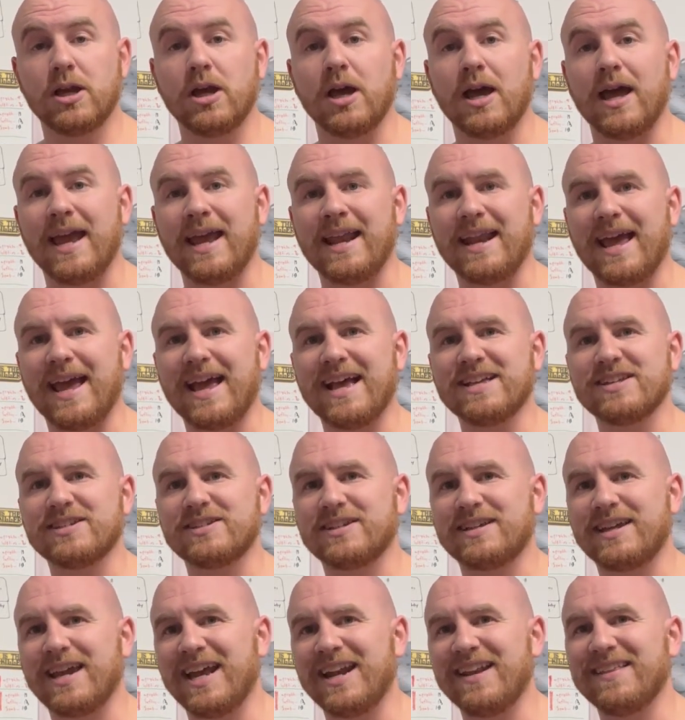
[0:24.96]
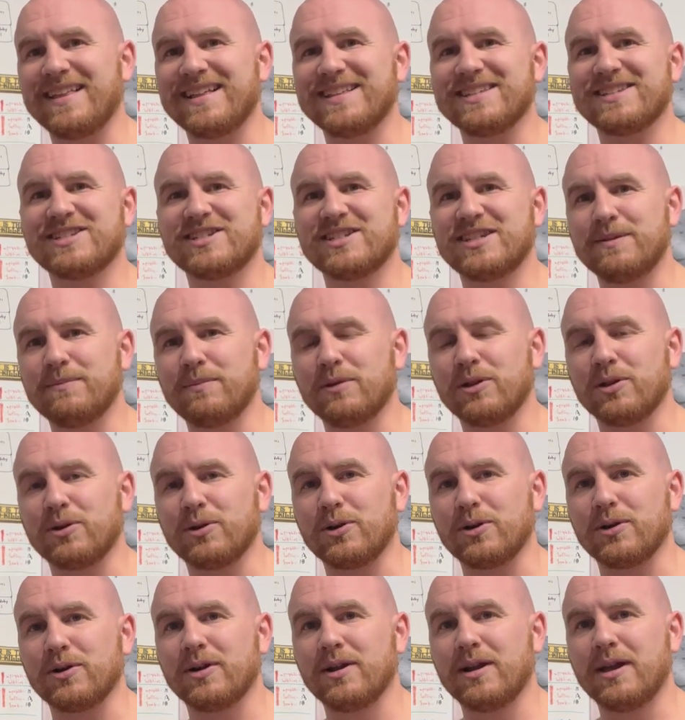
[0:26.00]
and it has kind of that
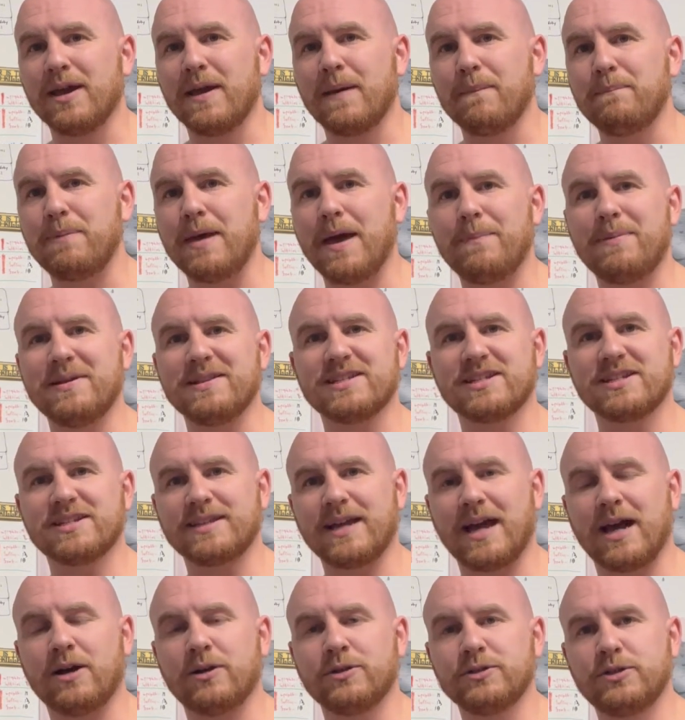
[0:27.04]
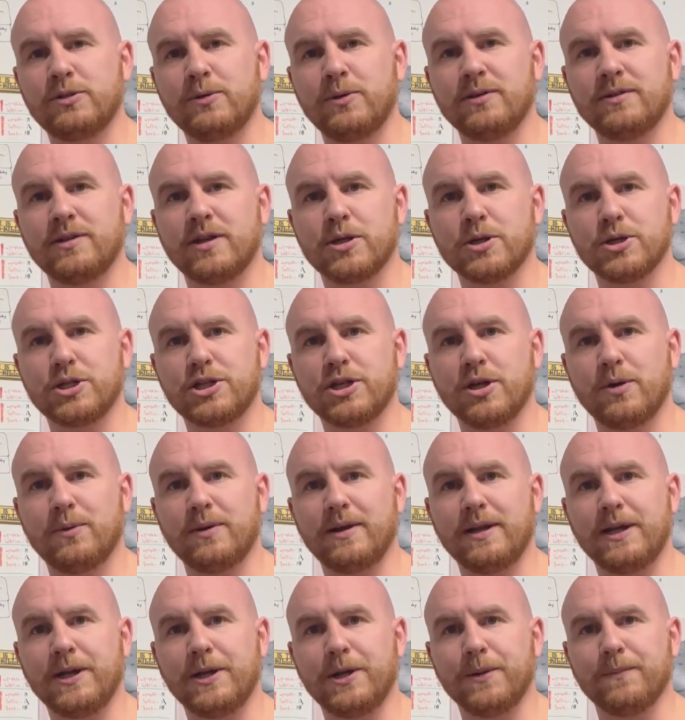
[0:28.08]
similar Pepin style to it that I'll show
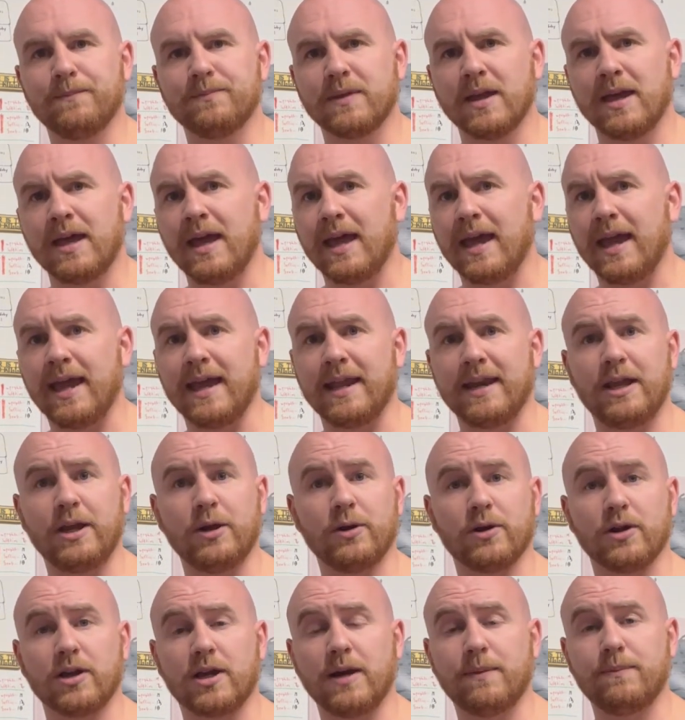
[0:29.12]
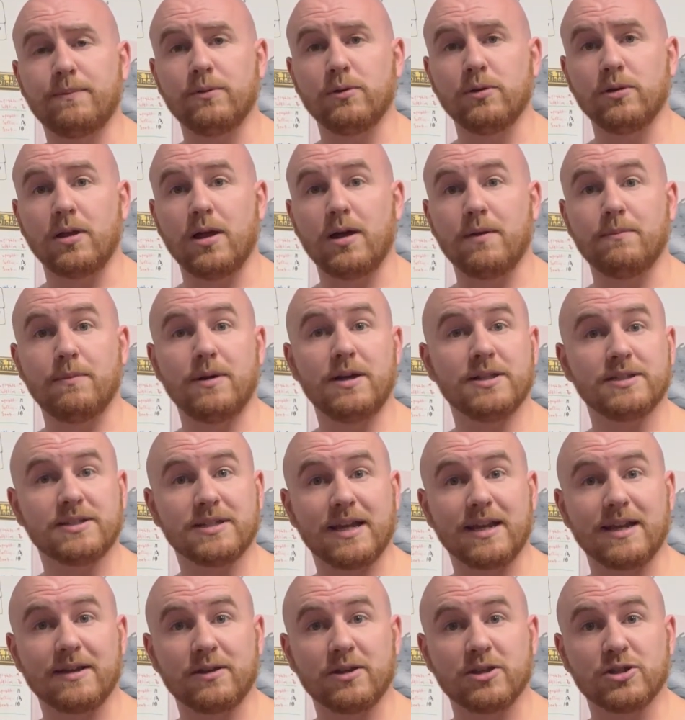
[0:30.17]
in here. And here in a couple of months,
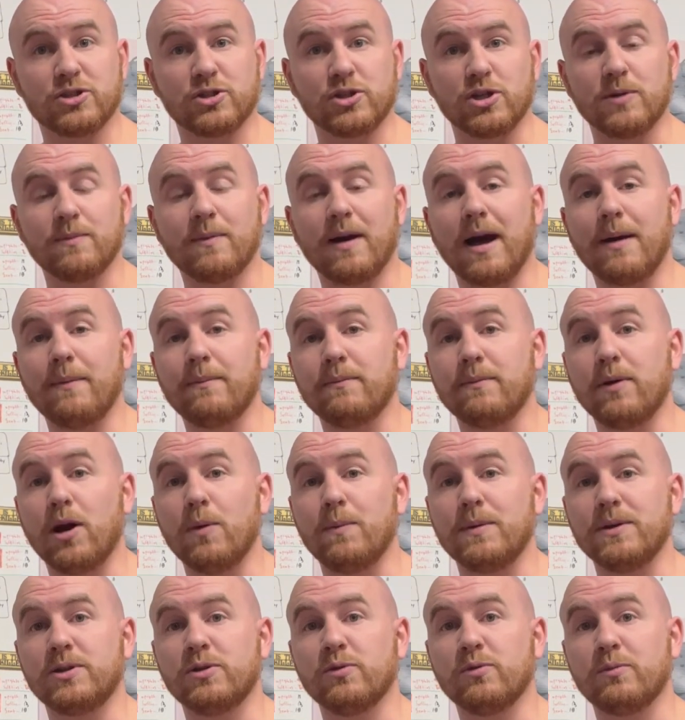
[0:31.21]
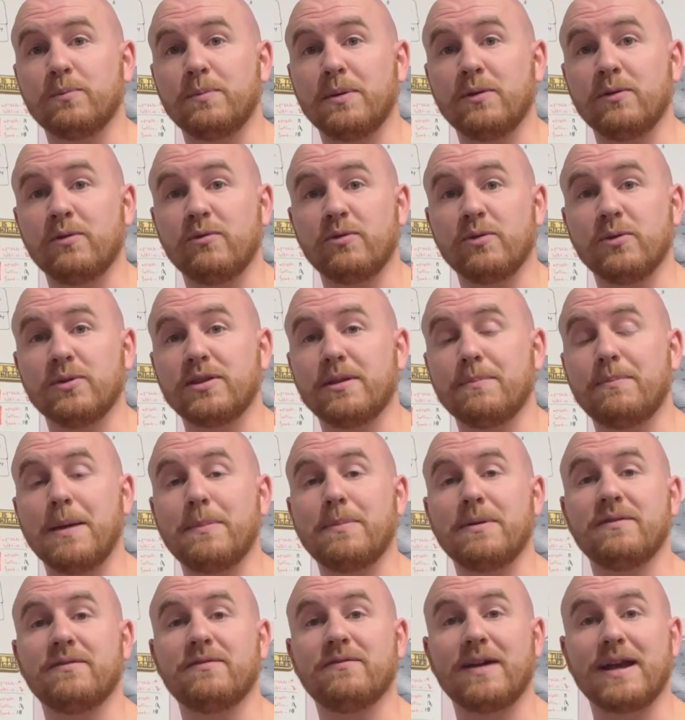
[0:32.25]
I assume, I'm hoping to be reviewing the
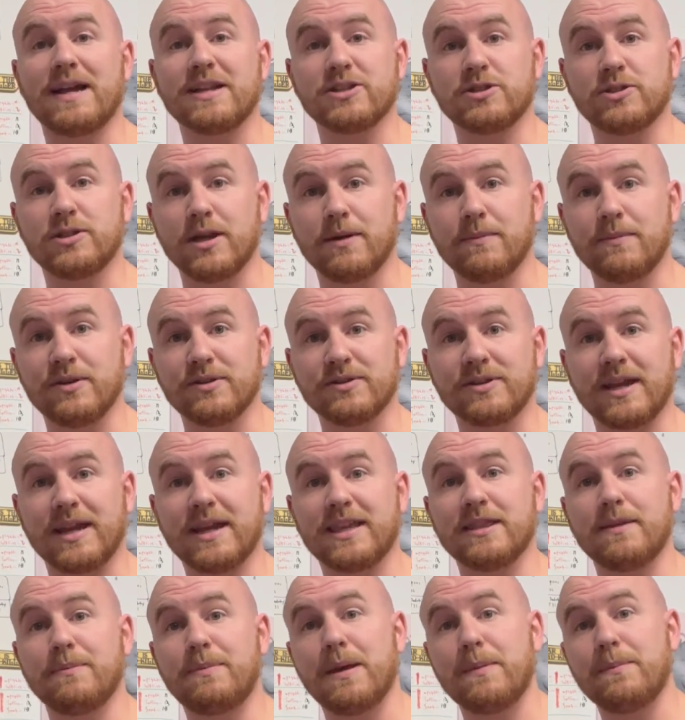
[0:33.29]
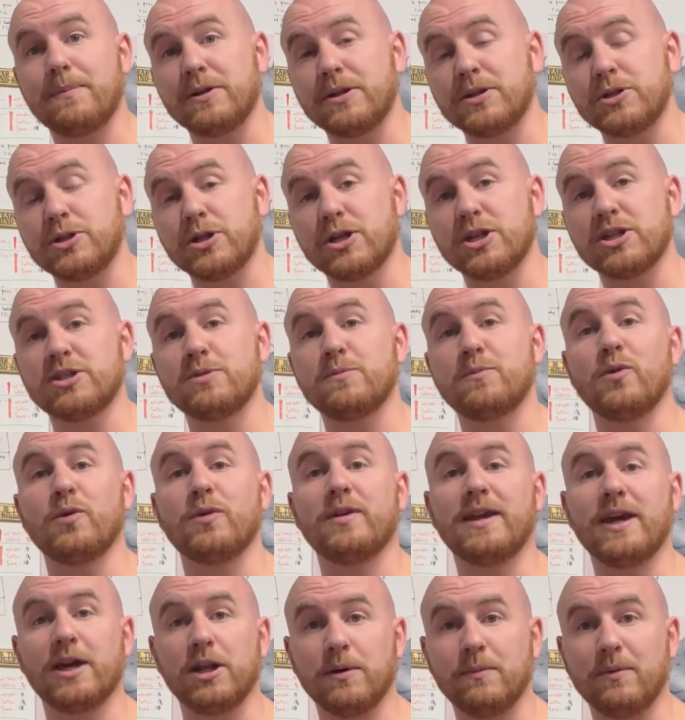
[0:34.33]
Pepin Fast dumbbells and the Pepin Adjustable
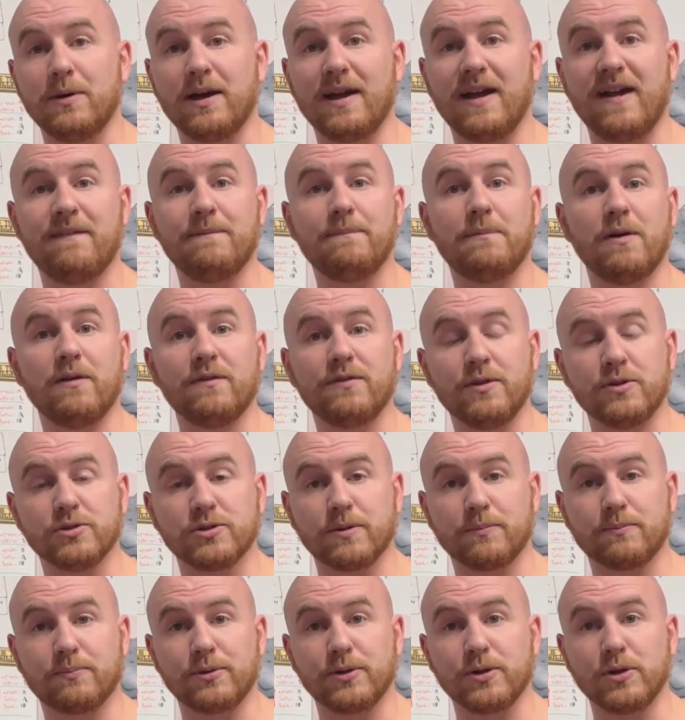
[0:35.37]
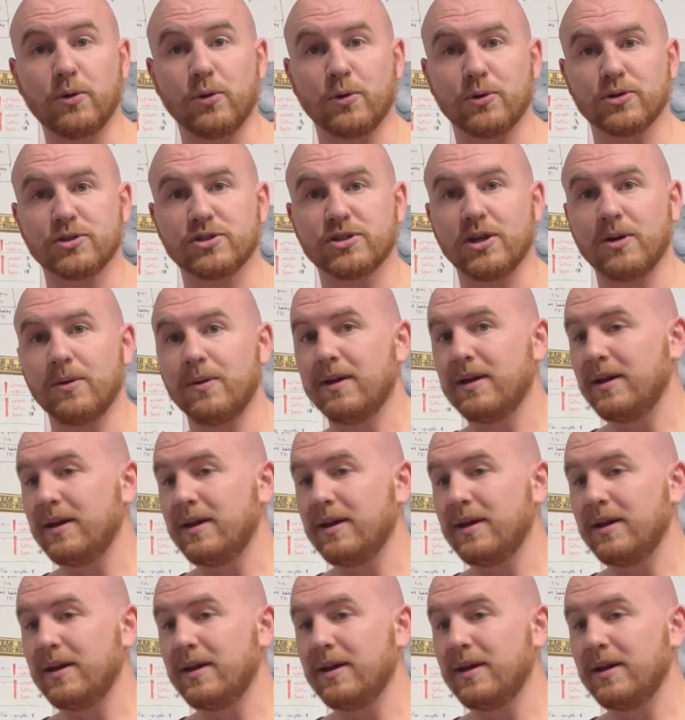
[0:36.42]
Kettlebell. I have both those on pre-order. So